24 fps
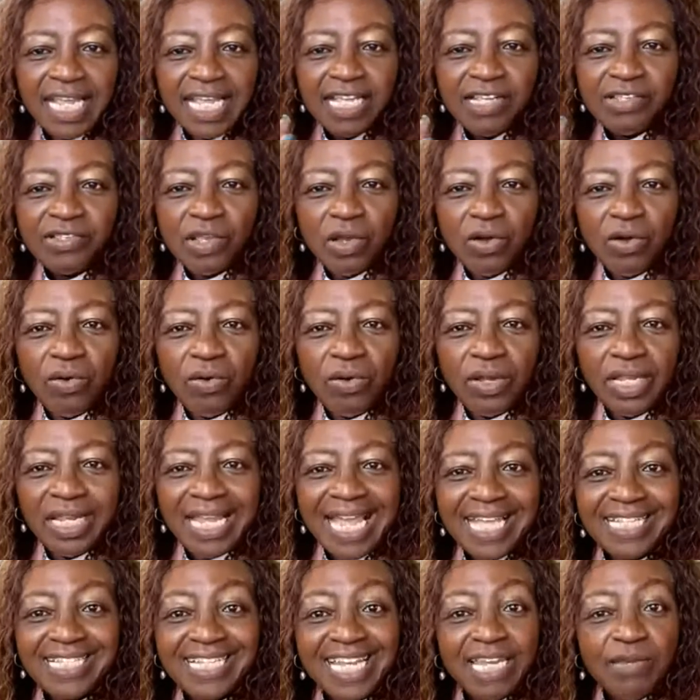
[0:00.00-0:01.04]
So
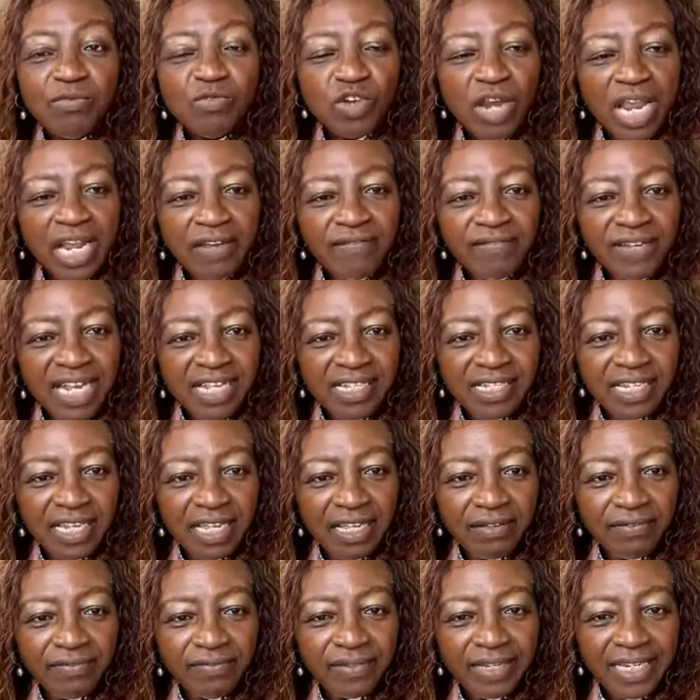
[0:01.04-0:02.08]
guys, keep track of that
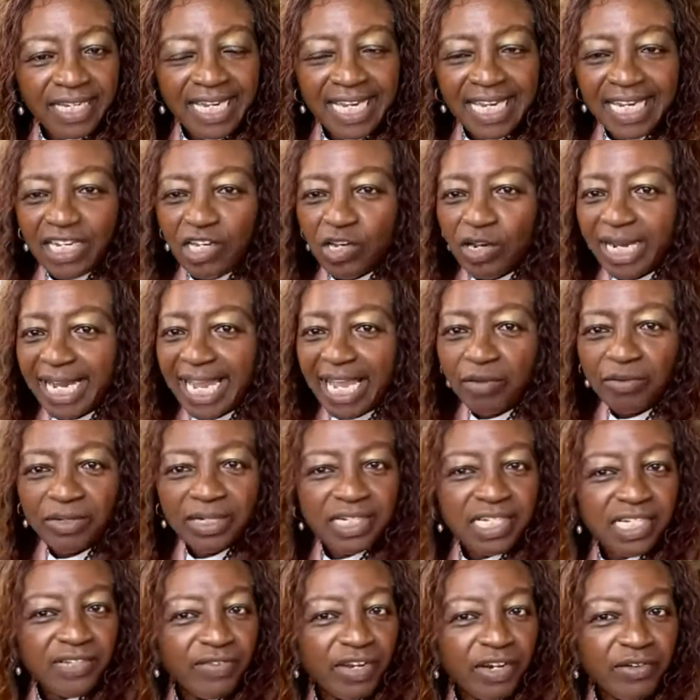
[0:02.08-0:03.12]
stuff. Again, your
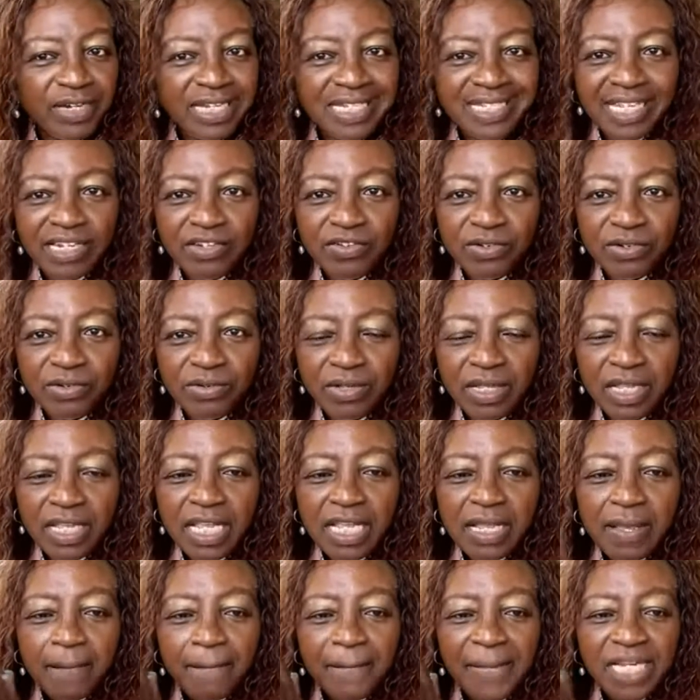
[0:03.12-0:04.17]
accounting is very essential.
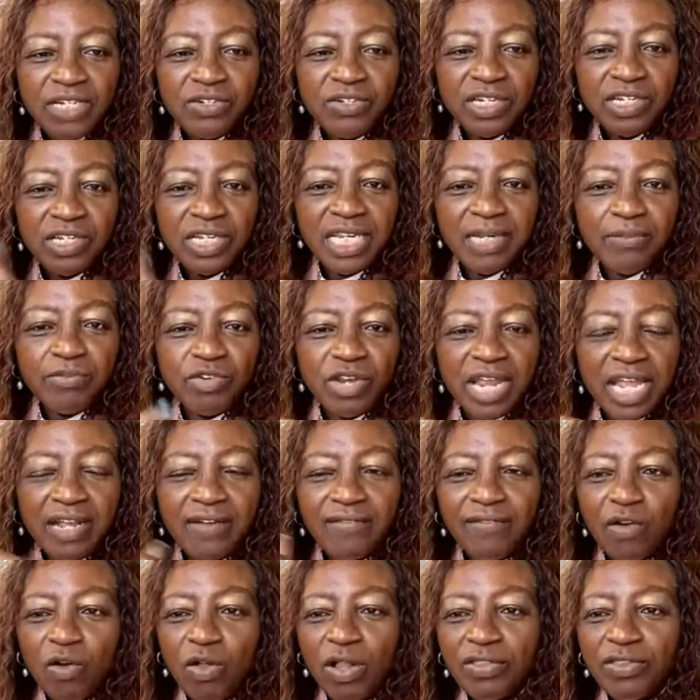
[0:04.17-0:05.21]
Make sure you keep track
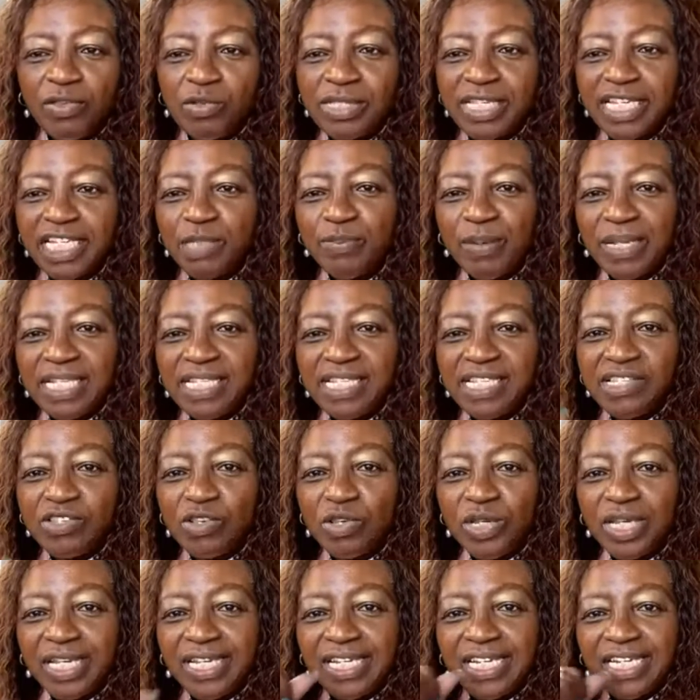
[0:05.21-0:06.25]
of all those expenses so
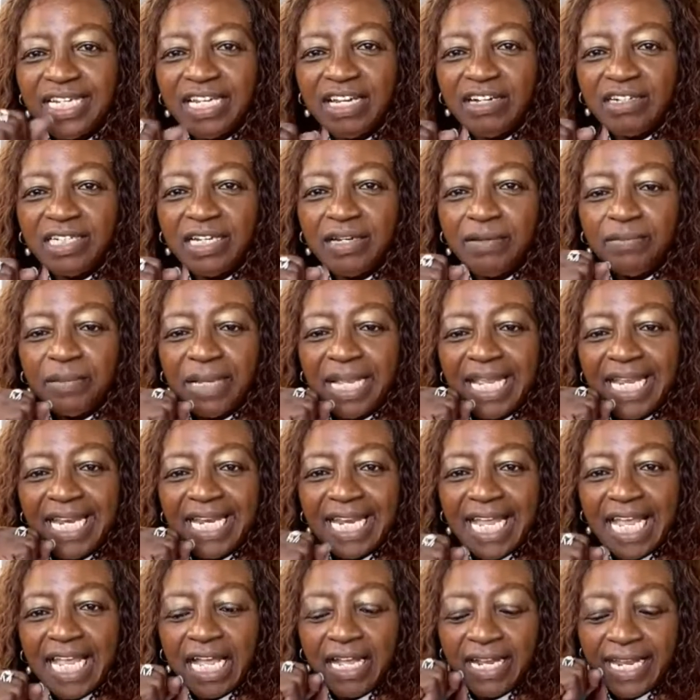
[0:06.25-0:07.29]
you can deduct them. And
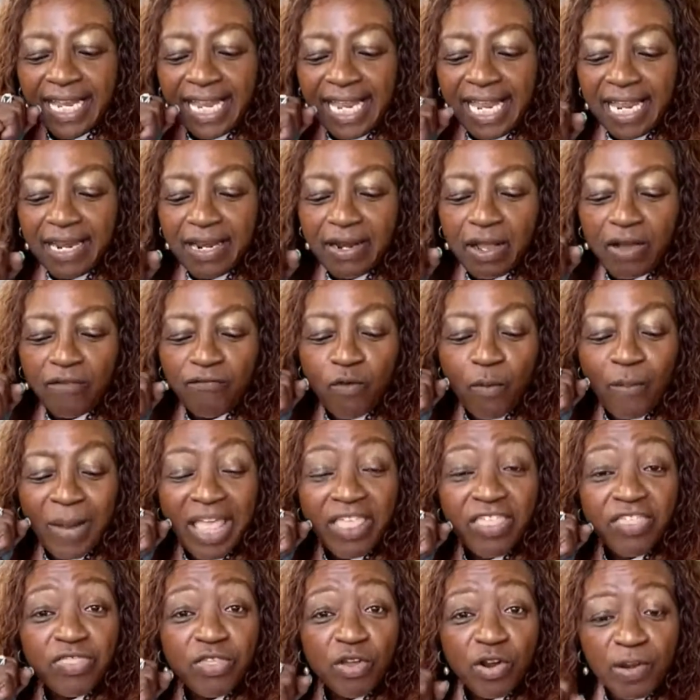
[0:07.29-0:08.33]
again, for my
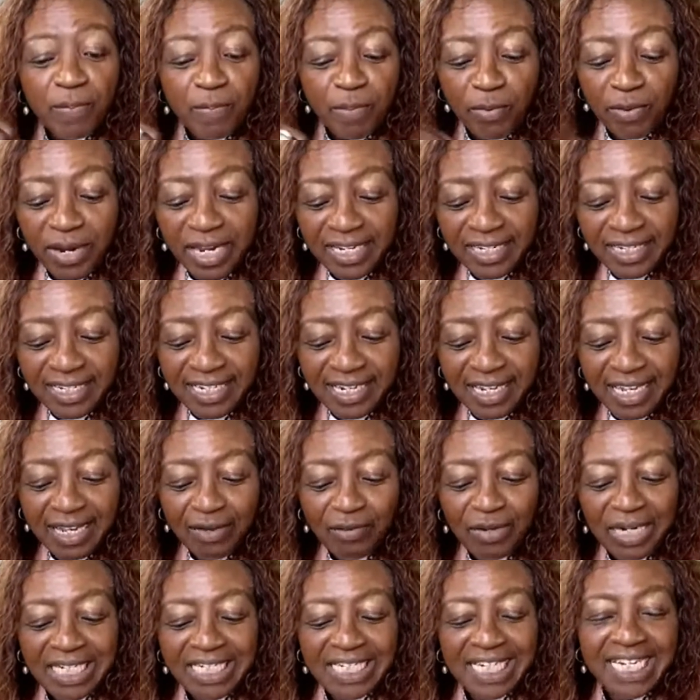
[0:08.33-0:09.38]
third point,
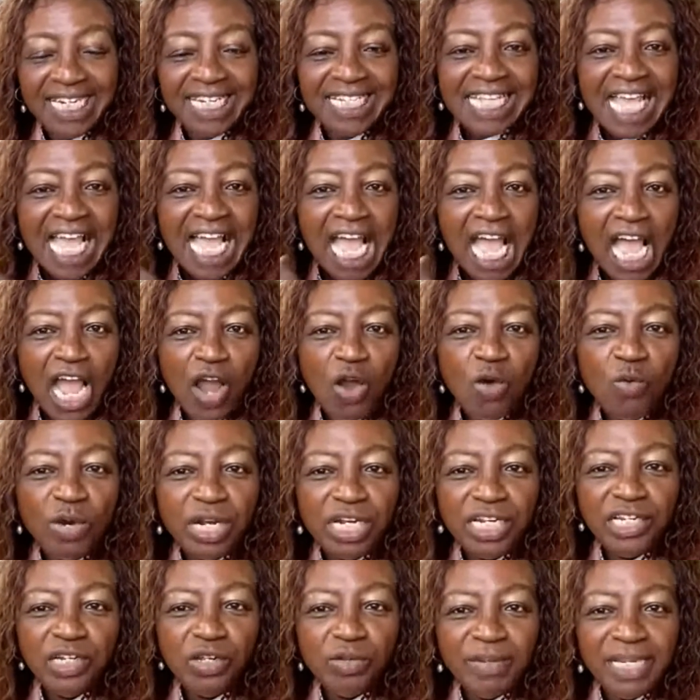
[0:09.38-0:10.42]
which is how will
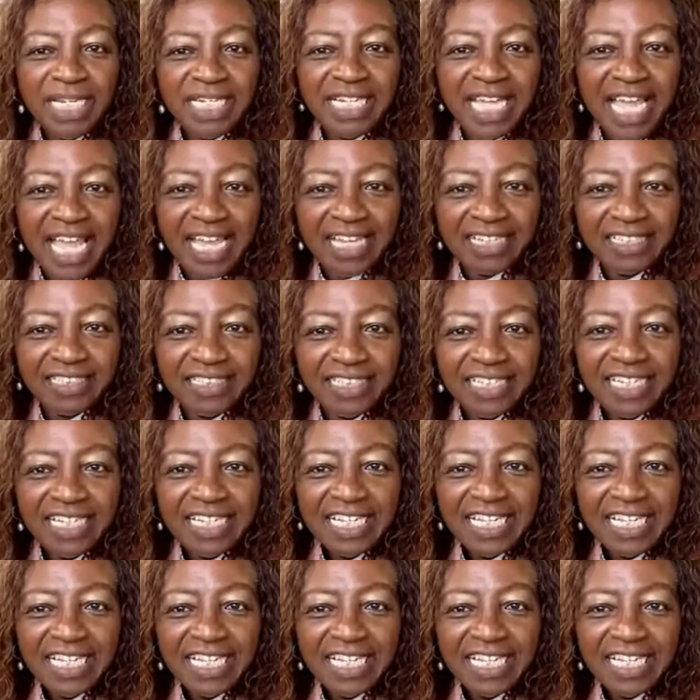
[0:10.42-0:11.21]
you be taxed?